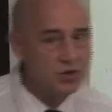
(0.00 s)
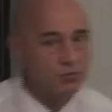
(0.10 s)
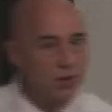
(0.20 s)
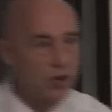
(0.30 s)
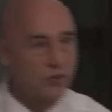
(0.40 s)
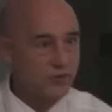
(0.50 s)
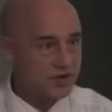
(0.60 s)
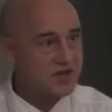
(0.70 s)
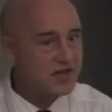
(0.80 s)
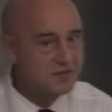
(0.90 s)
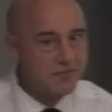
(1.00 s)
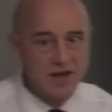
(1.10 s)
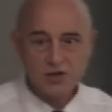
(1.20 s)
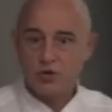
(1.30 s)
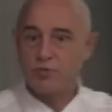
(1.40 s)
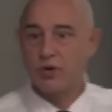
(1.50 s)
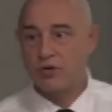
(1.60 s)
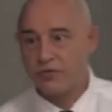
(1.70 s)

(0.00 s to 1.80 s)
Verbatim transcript: or borrow for six months, or borrow